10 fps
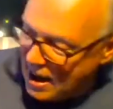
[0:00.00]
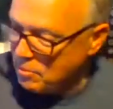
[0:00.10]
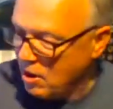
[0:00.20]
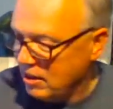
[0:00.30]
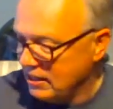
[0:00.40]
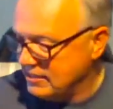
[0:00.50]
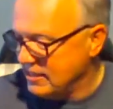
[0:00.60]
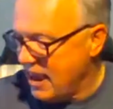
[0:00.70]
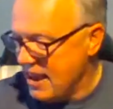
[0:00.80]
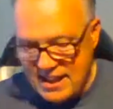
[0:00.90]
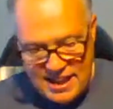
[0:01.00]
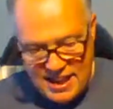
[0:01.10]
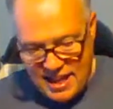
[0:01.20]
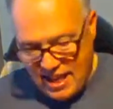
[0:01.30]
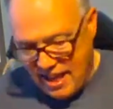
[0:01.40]
I'm all excited.
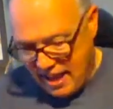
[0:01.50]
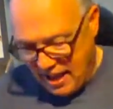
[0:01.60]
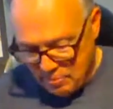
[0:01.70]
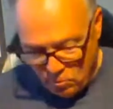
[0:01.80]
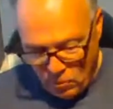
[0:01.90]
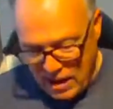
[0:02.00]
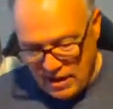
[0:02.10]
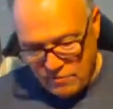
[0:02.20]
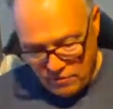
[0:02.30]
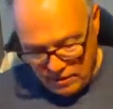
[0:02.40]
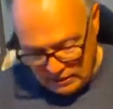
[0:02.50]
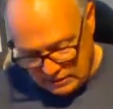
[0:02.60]
I've been waiting for